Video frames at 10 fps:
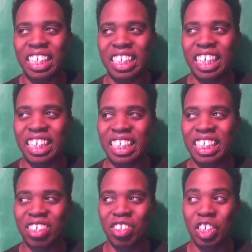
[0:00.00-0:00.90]
It's
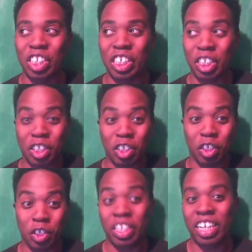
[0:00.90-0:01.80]
just
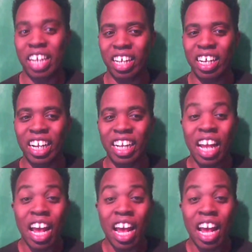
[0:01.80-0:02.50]
good. And then